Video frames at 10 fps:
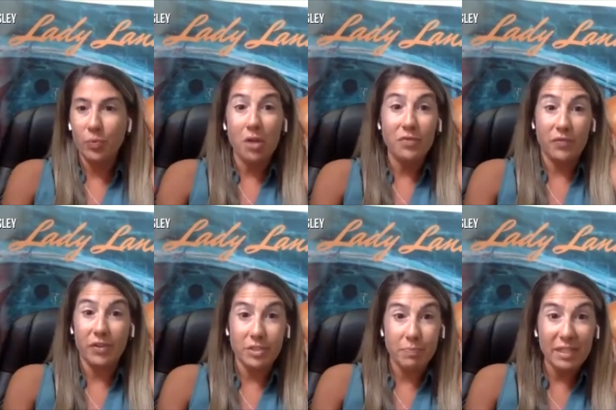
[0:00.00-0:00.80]
We all have
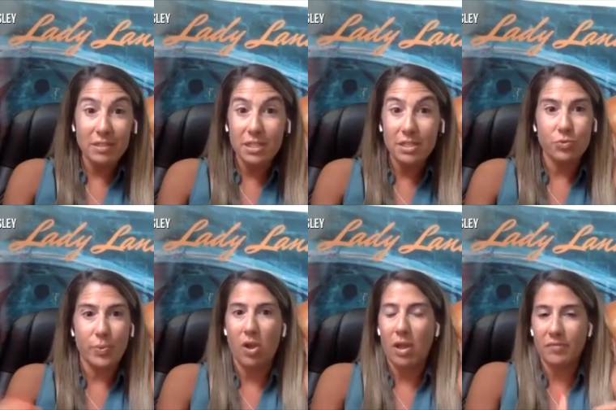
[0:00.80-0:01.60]
different expenses,
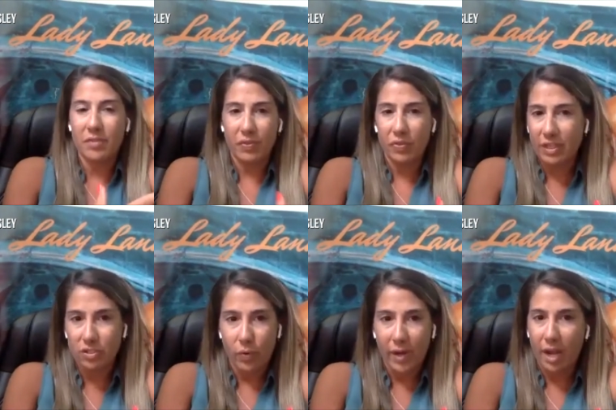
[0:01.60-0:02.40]
we all have different things
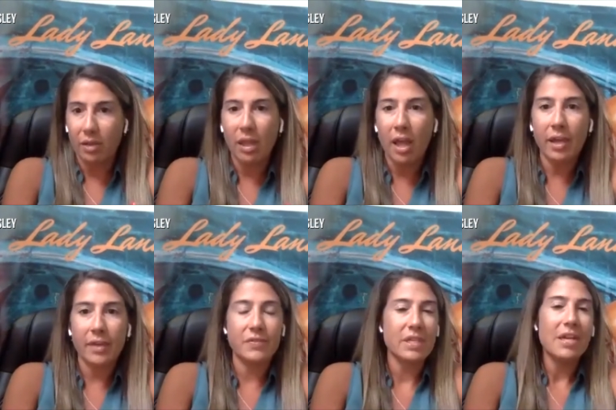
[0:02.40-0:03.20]
going on in our
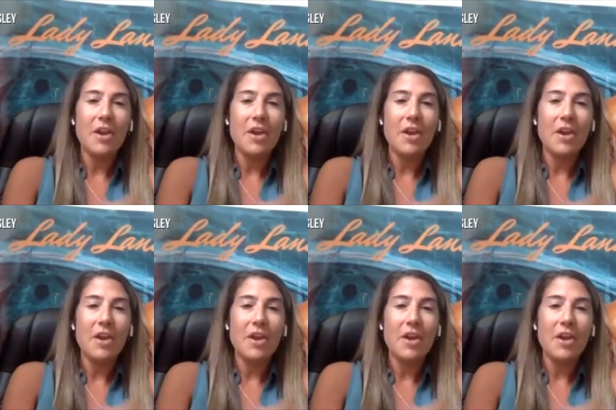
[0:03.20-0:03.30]
lives